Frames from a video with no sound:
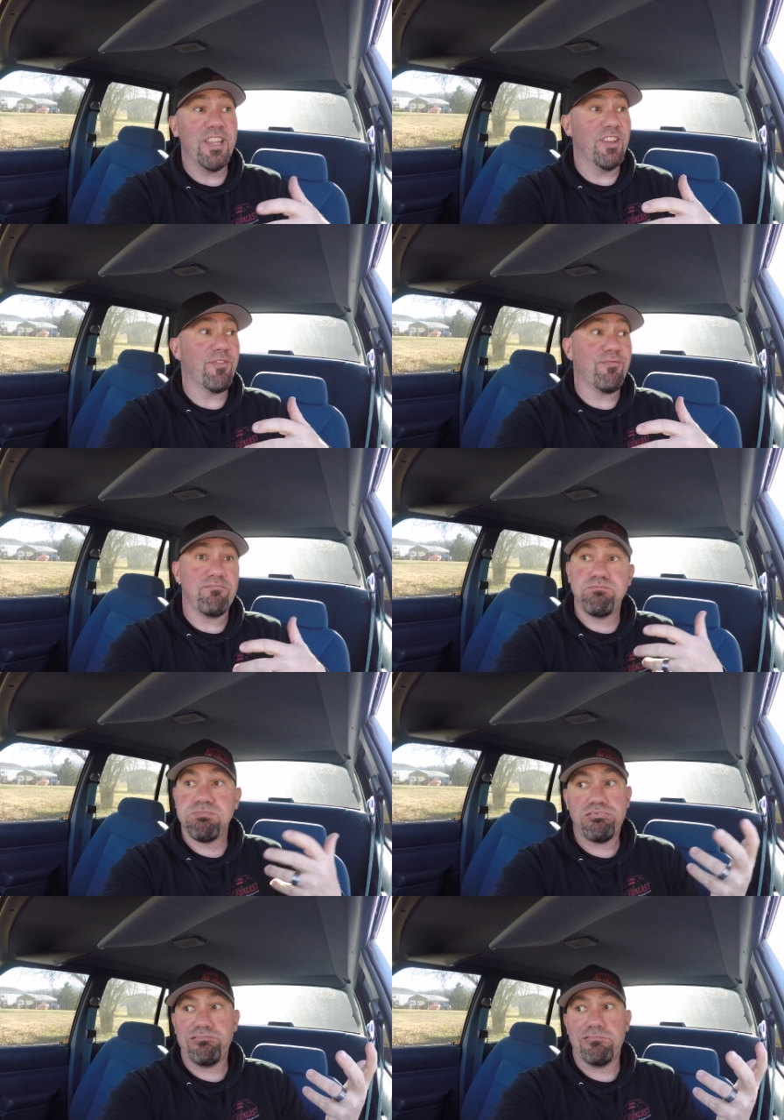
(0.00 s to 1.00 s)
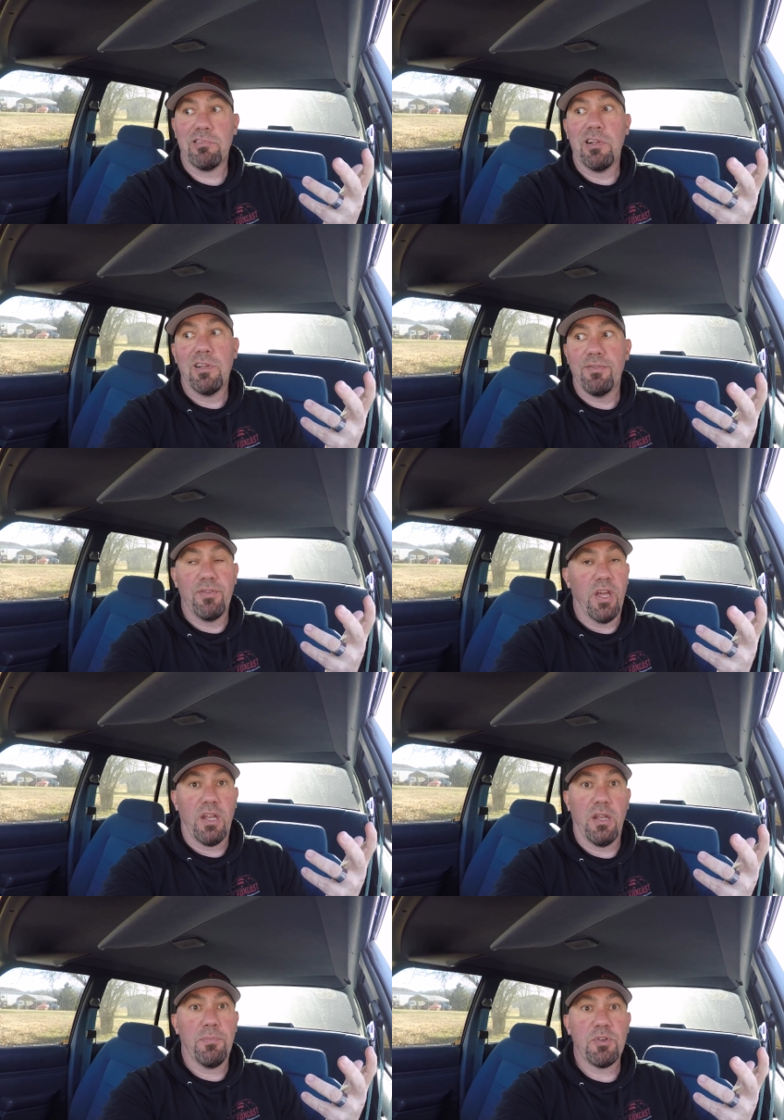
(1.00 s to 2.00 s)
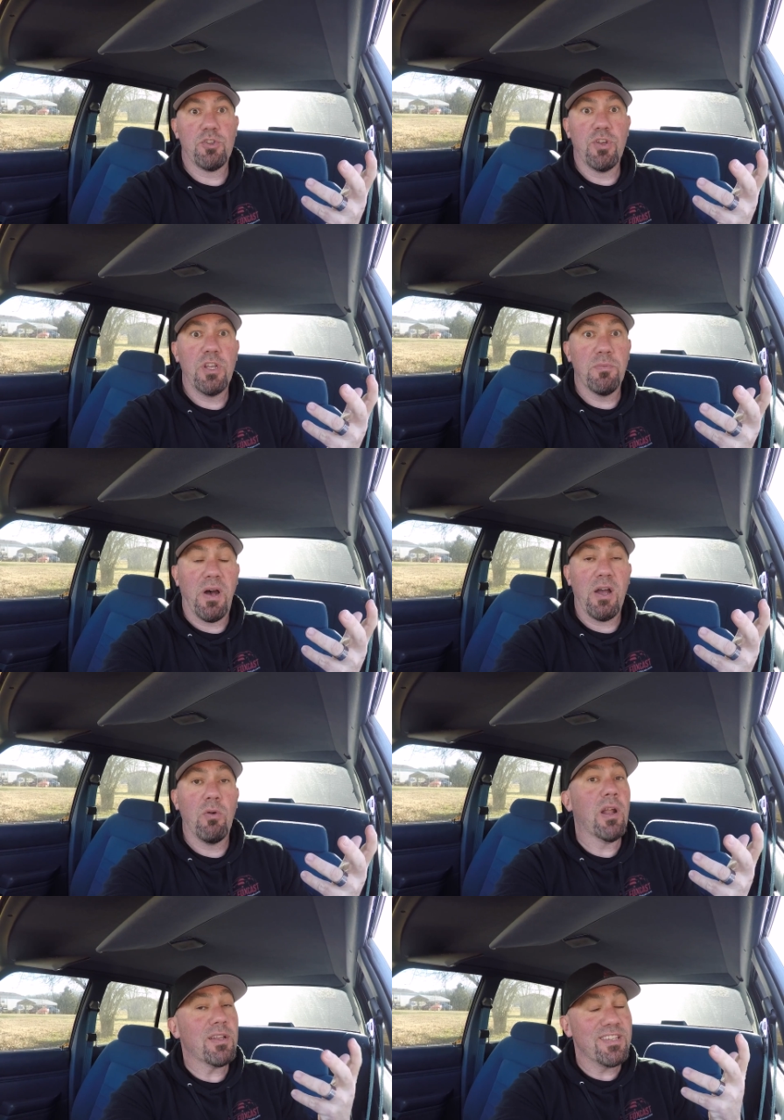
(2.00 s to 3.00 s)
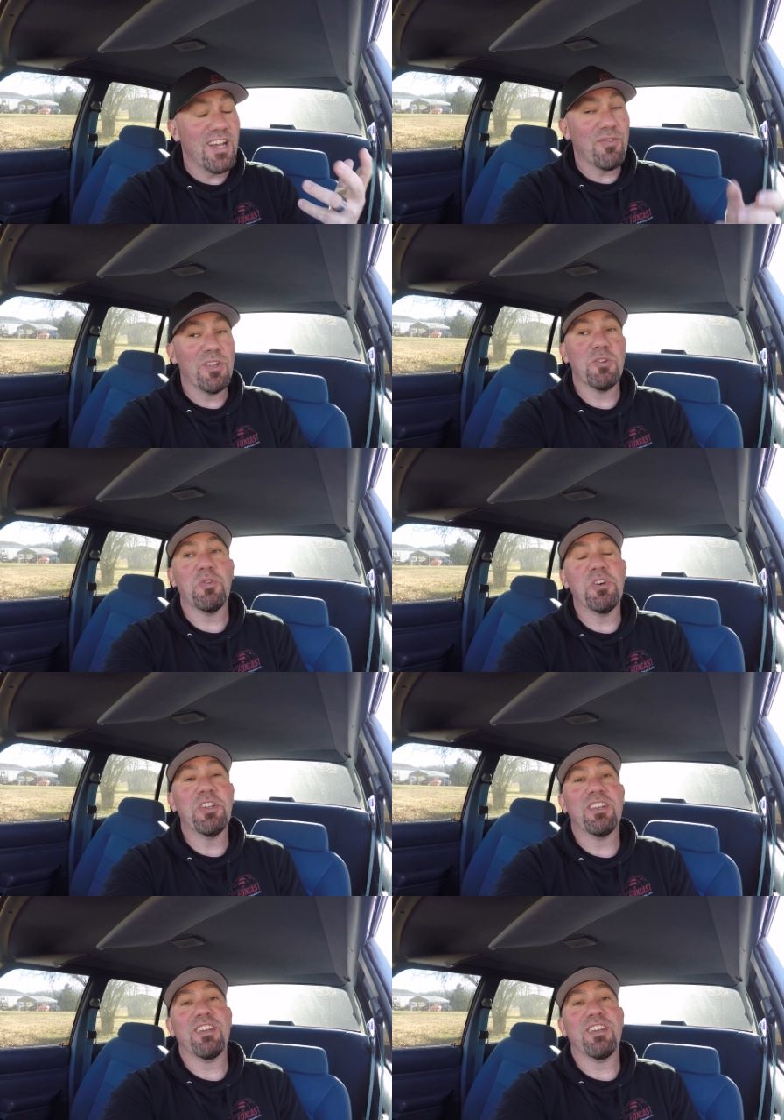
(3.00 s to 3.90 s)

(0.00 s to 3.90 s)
if you've got an opportunity to buy one, I definitely would.